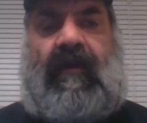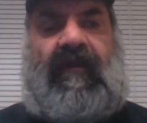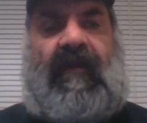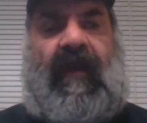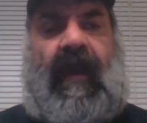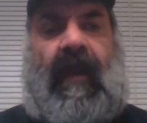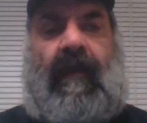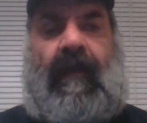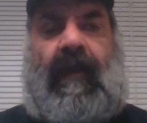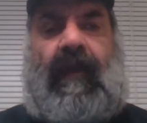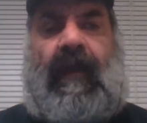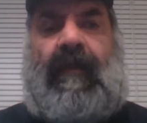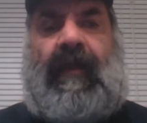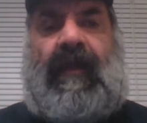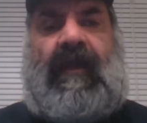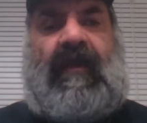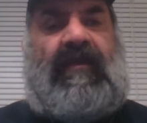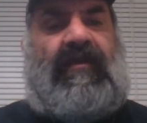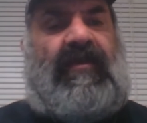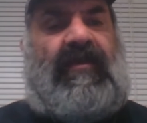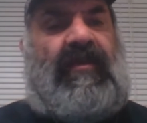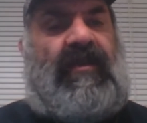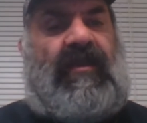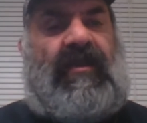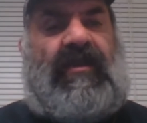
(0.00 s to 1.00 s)
to your family
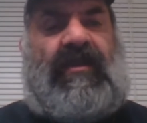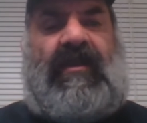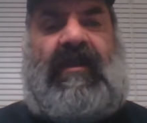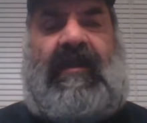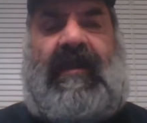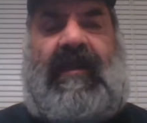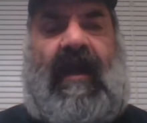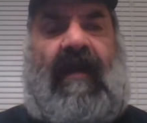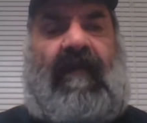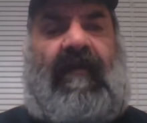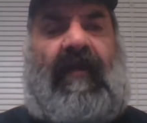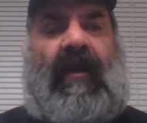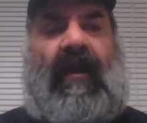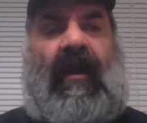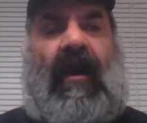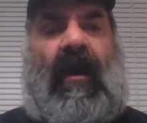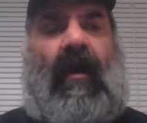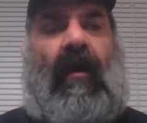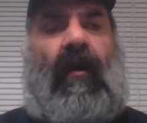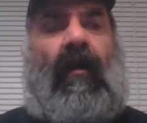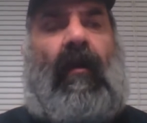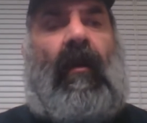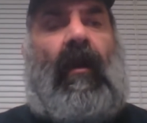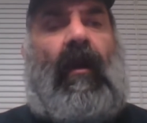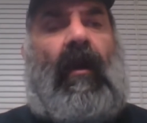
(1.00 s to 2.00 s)
because you just never
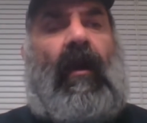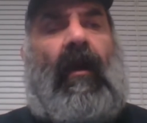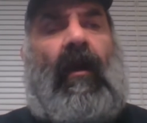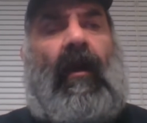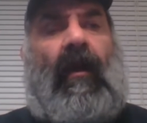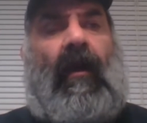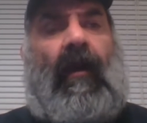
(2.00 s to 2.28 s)
know